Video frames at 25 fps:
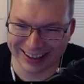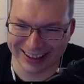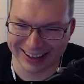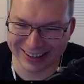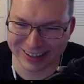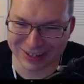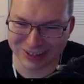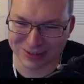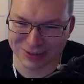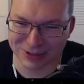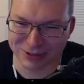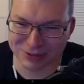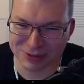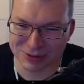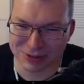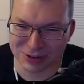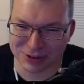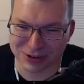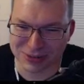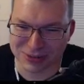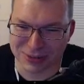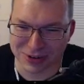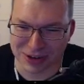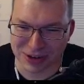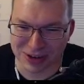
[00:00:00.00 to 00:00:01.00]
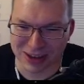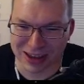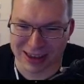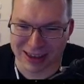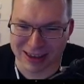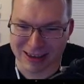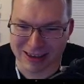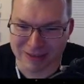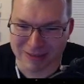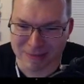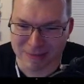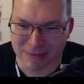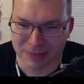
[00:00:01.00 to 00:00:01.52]
Too much for dreaming. Okay,
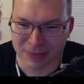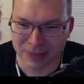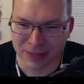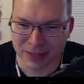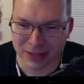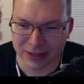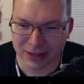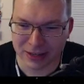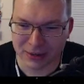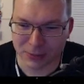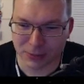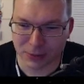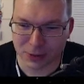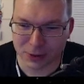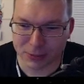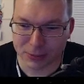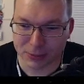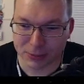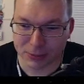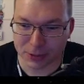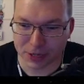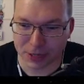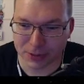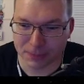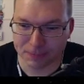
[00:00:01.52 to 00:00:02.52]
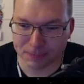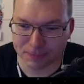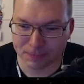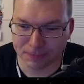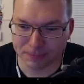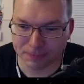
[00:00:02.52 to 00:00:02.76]
we're gonna speed up time.